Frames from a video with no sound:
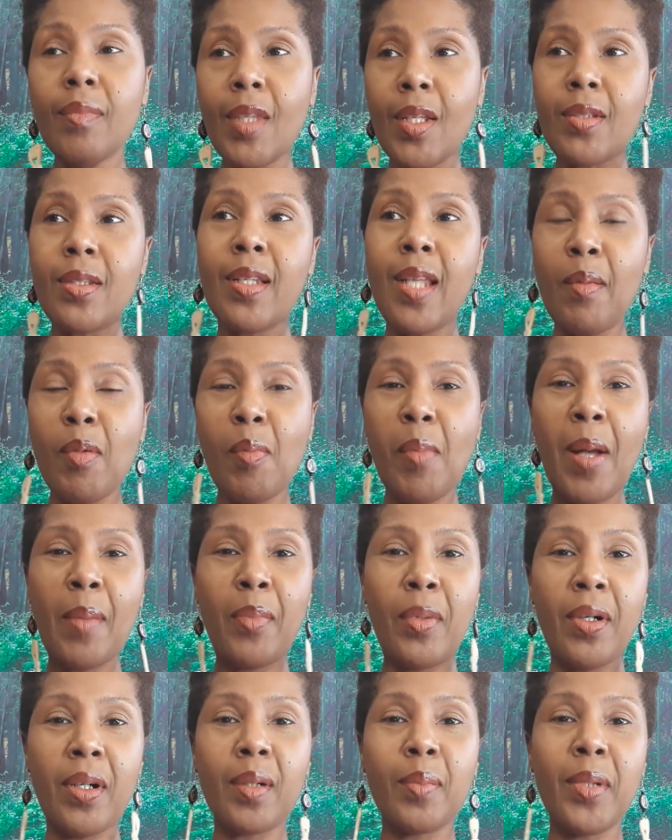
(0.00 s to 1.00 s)
It's the name of my
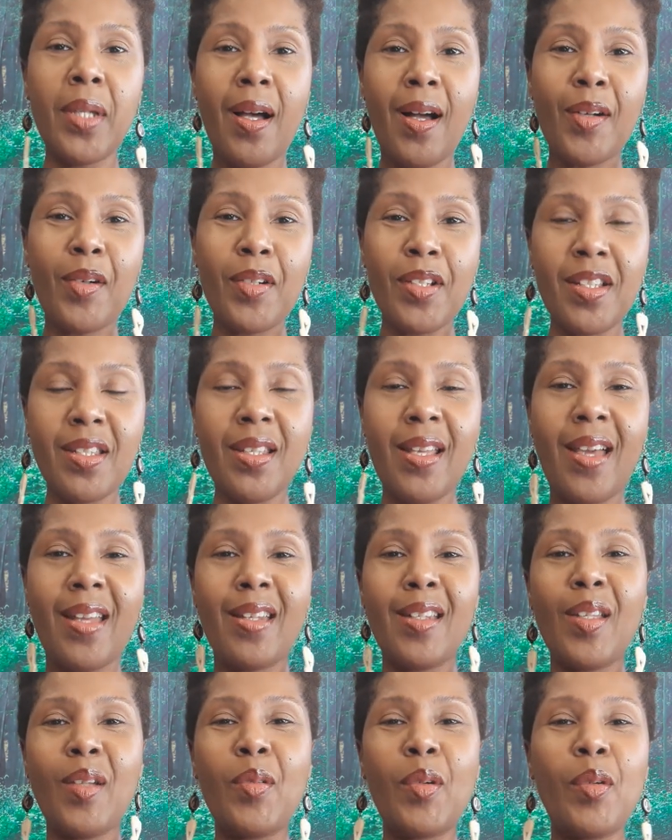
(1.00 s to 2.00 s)
book, Beyond
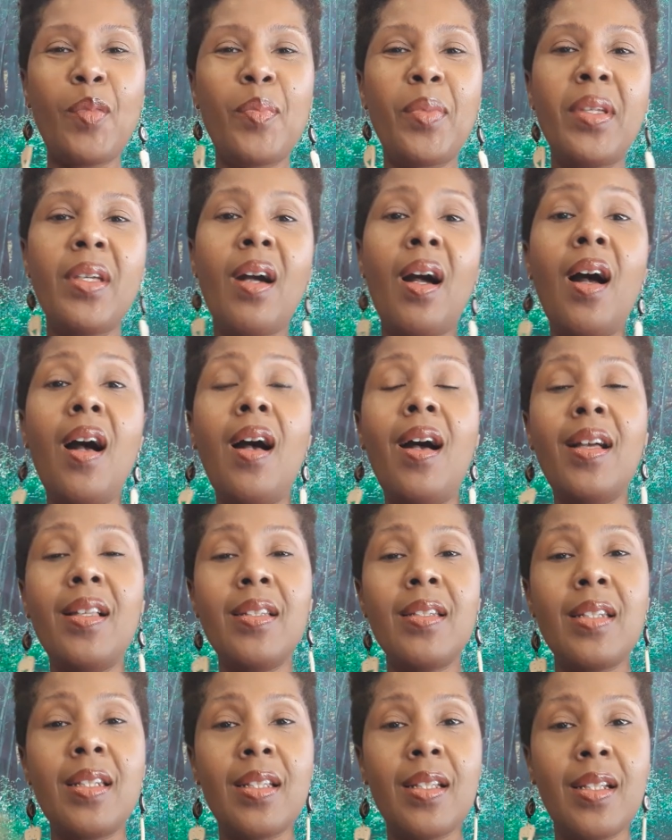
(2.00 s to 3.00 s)
Christianity. We are
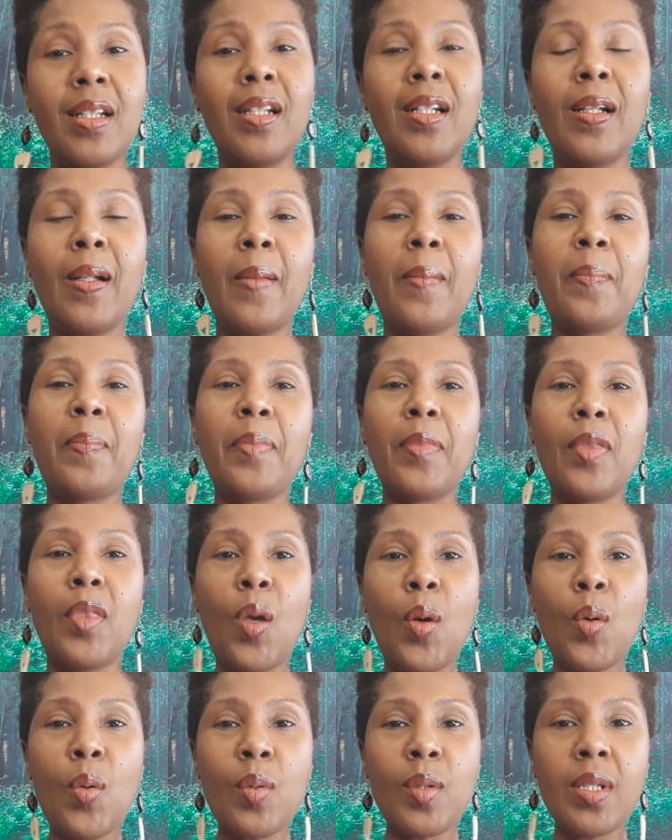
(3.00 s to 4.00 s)
beyond
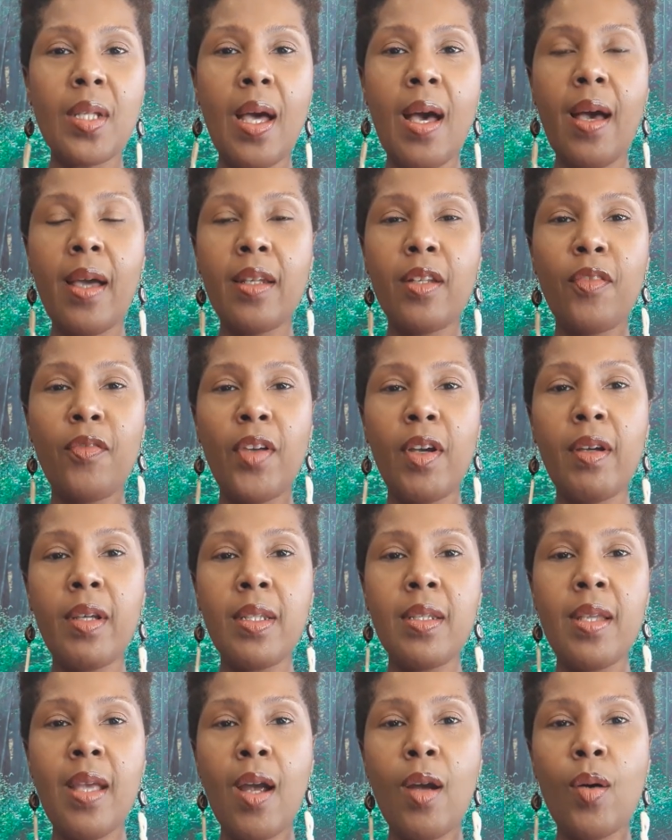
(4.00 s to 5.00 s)
those kind of very
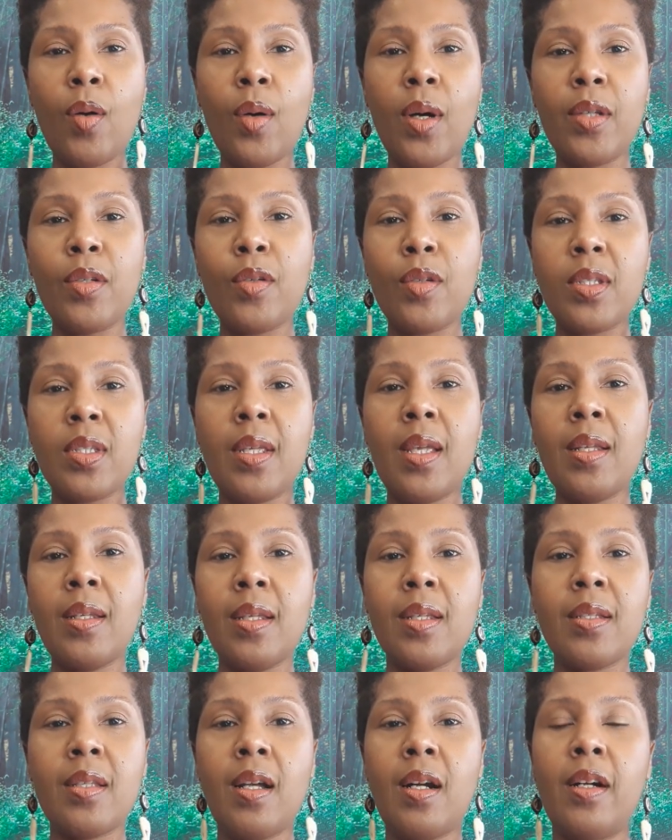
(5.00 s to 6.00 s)
narrow
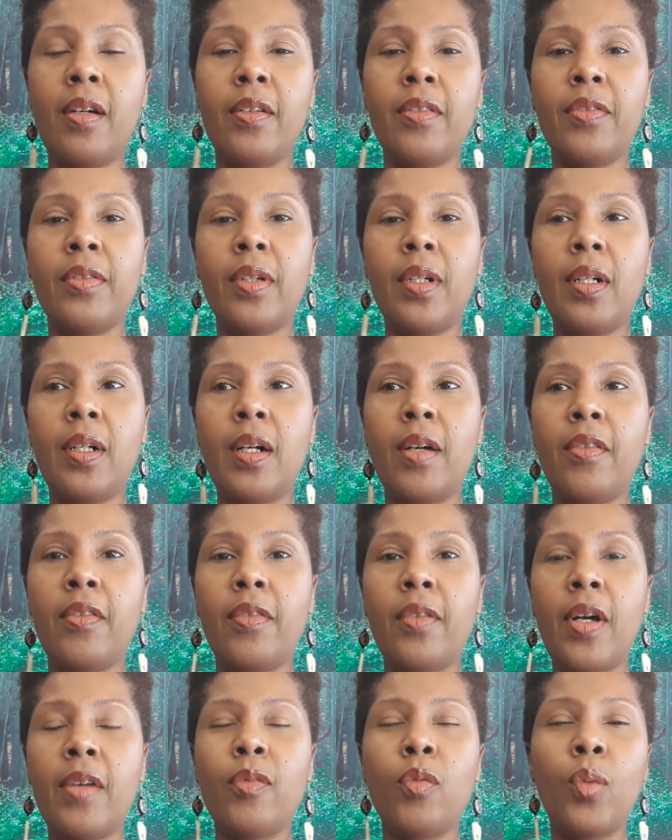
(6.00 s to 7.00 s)
understandings of, of,
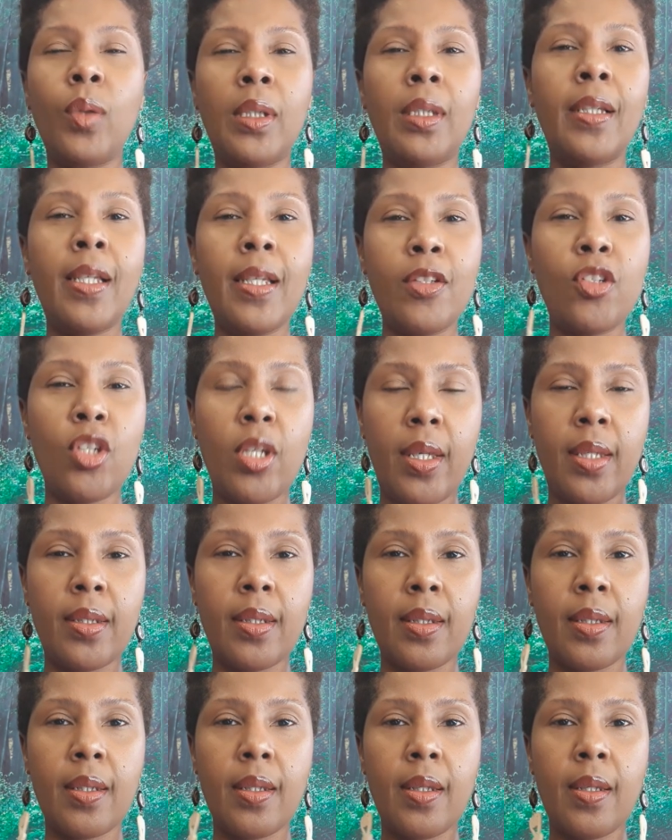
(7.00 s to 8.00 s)
of religion.